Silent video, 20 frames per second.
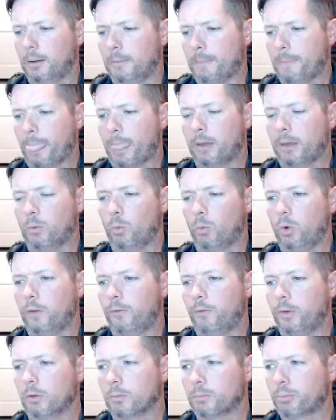
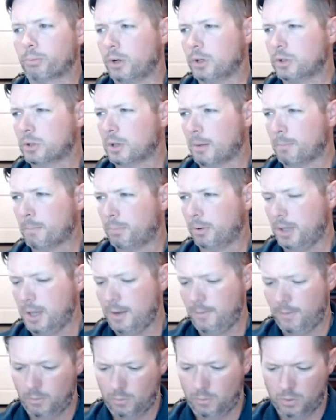Whitefield preach, and I believe
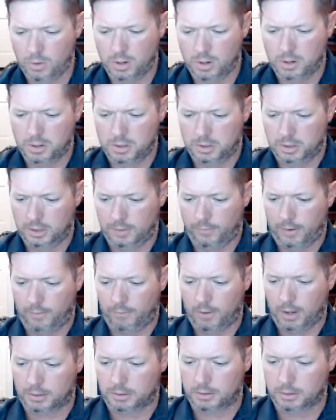it was, if I've
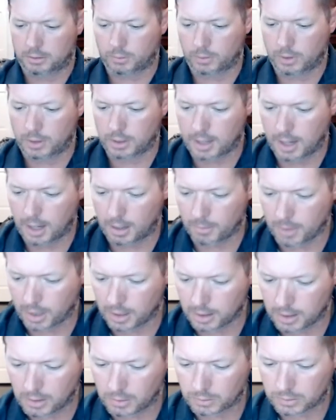got this written down in my
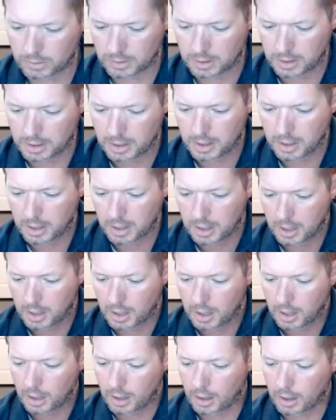notes,
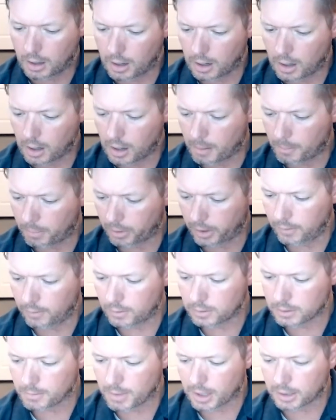I believe it was
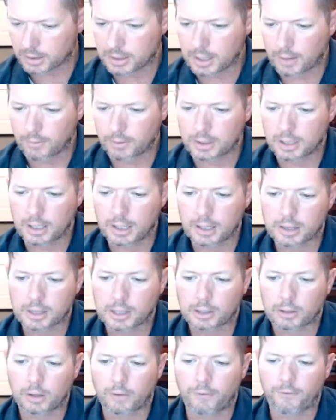about
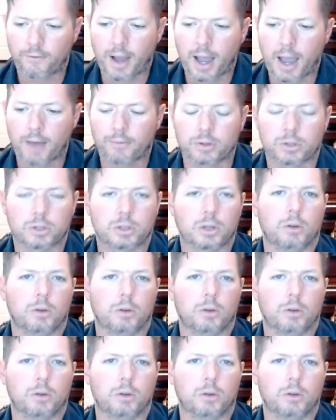1735 or so.